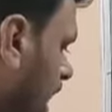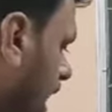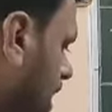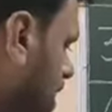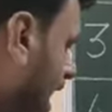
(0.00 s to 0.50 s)

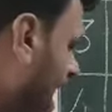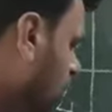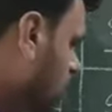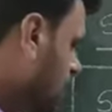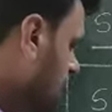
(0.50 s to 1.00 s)
a
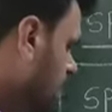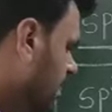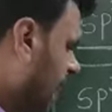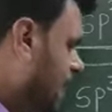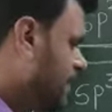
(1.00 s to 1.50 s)
trigonal
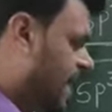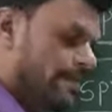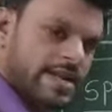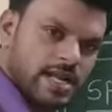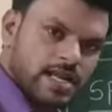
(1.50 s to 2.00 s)

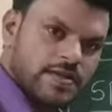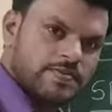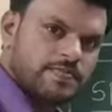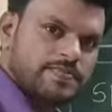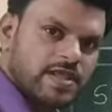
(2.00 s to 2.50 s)
bipyramidal,
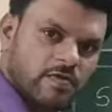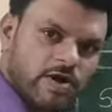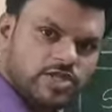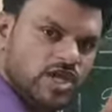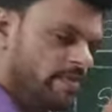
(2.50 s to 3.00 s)

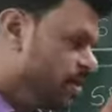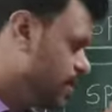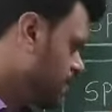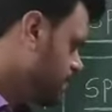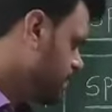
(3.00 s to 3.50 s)
one
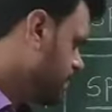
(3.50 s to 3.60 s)
geometry